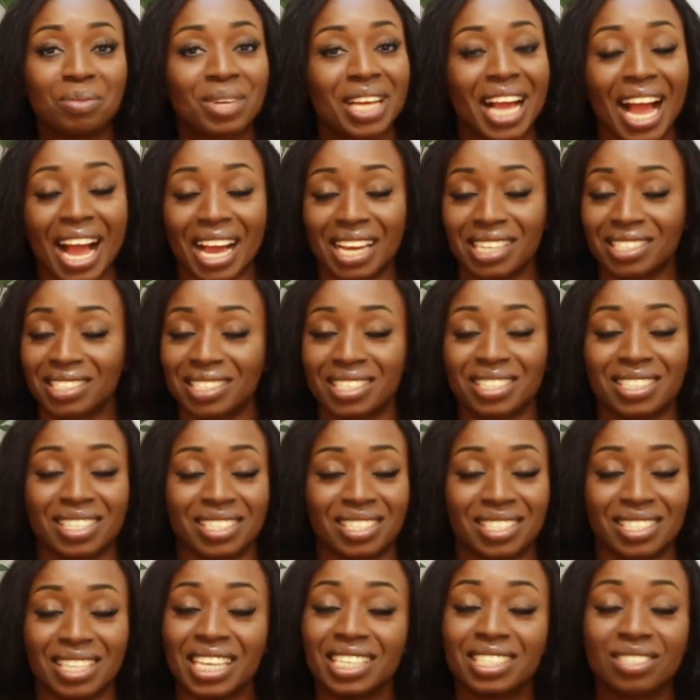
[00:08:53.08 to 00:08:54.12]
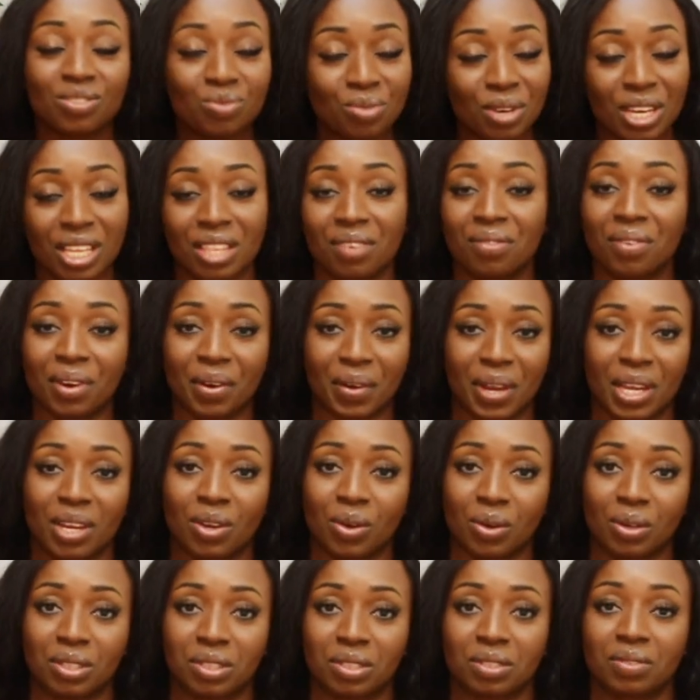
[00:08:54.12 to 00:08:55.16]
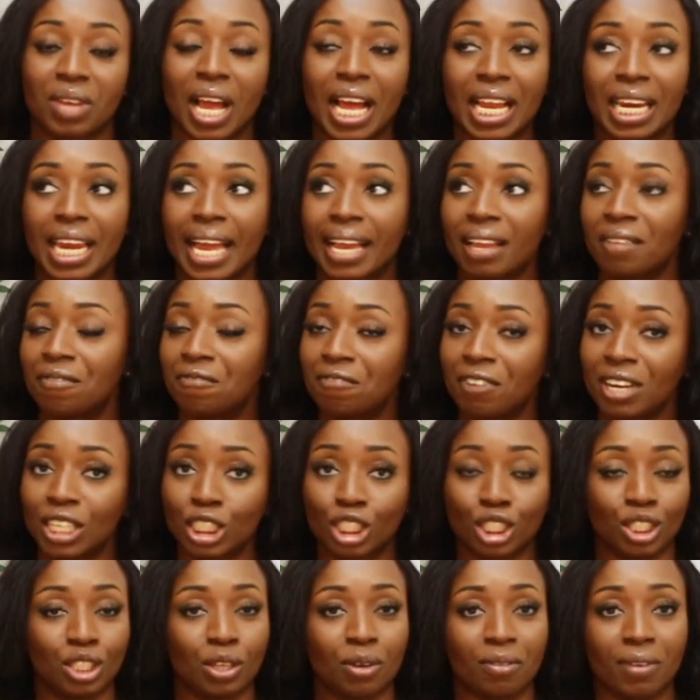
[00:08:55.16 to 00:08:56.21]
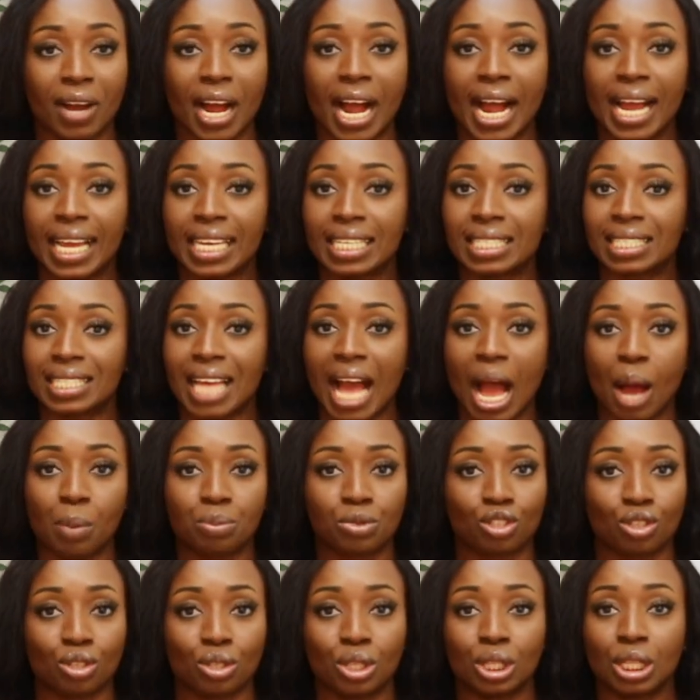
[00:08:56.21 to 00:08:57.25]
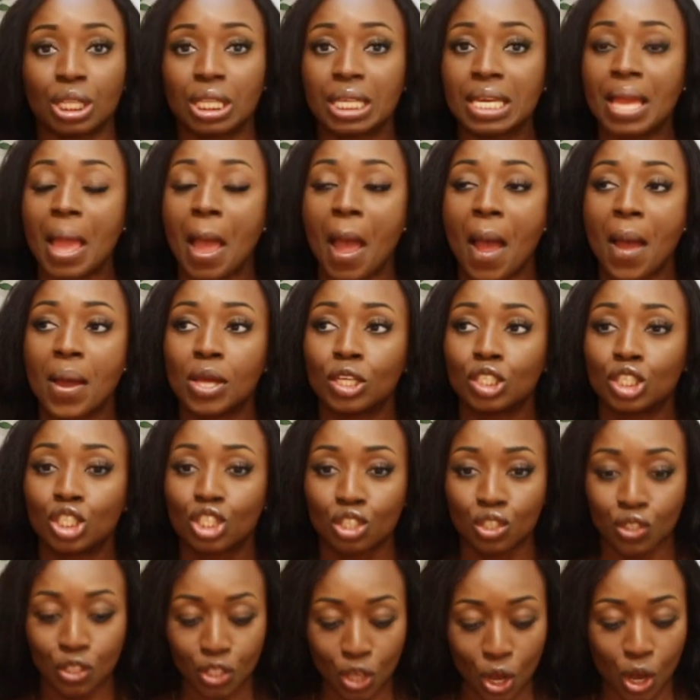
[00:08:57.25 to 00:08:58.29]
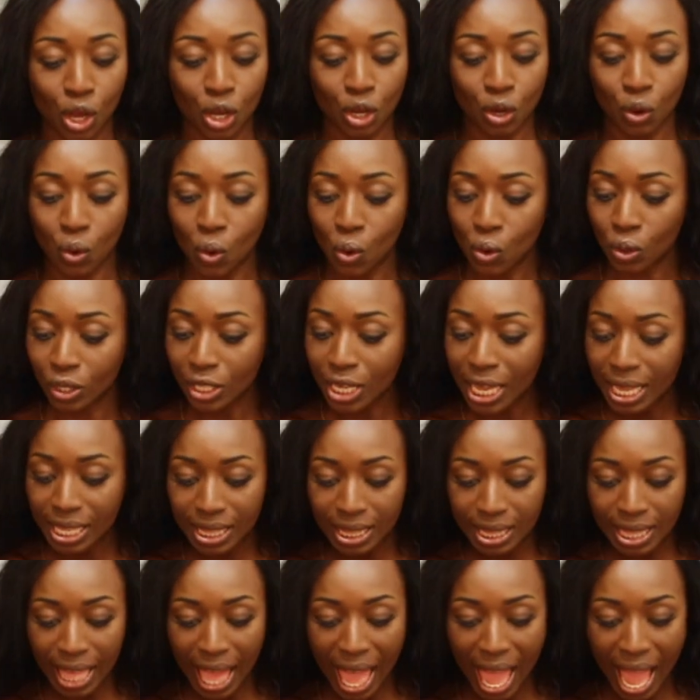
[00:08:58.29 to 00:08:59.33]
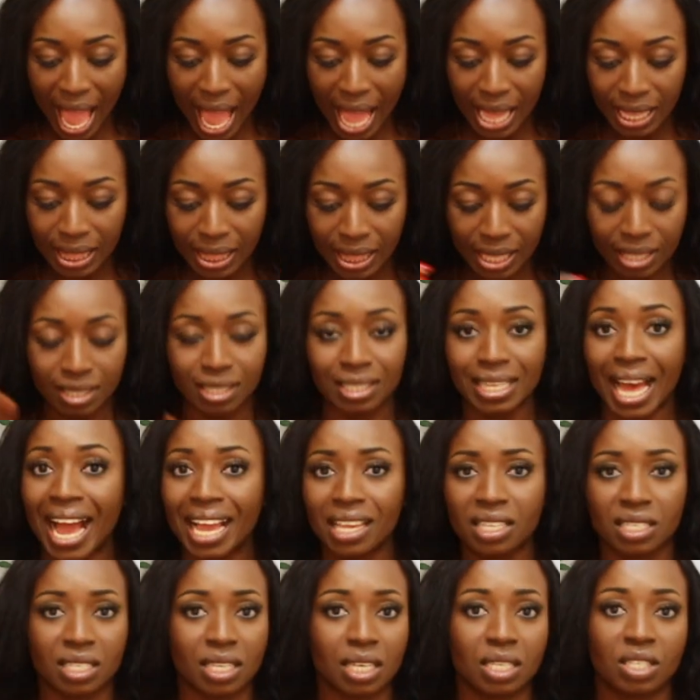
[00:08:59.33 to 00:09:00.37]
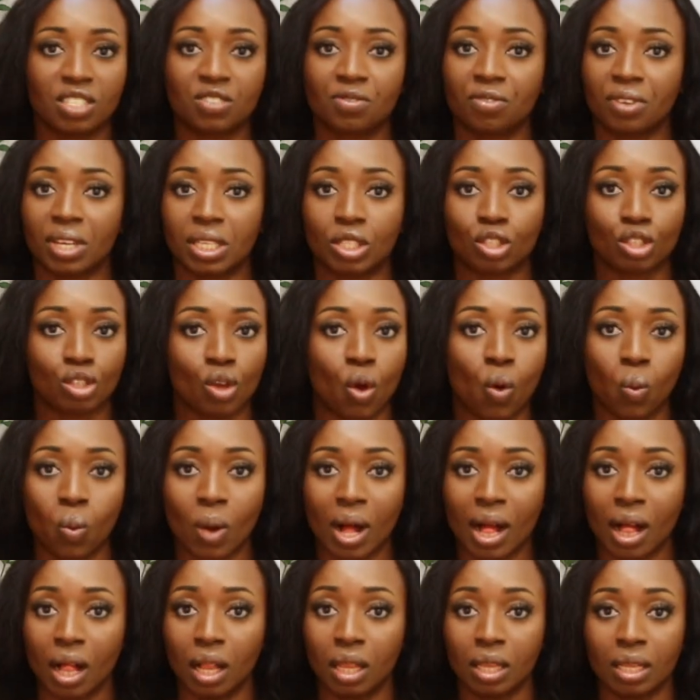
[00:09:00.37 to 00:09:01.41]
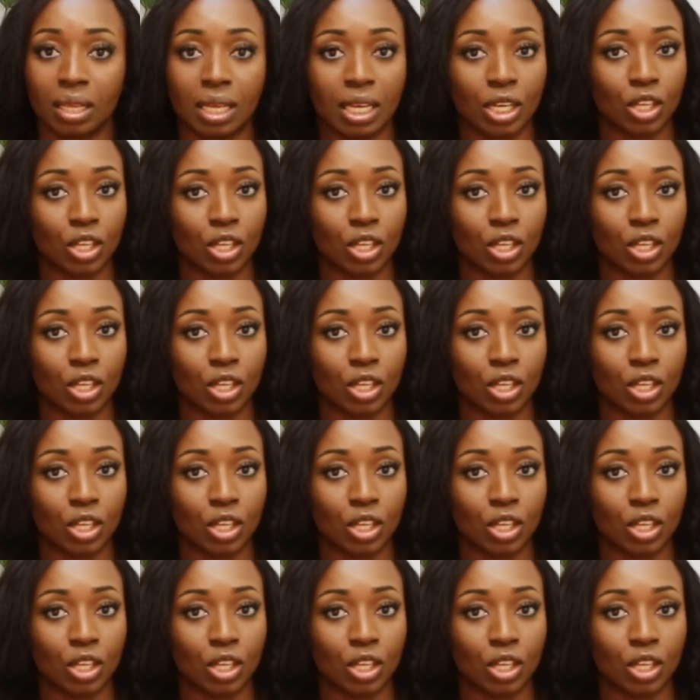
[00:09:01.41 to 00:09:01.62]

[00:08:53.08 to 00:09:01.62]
Guys, this is really very good. Like, Fashion Nova is absolutely so good. The sizes fit so well.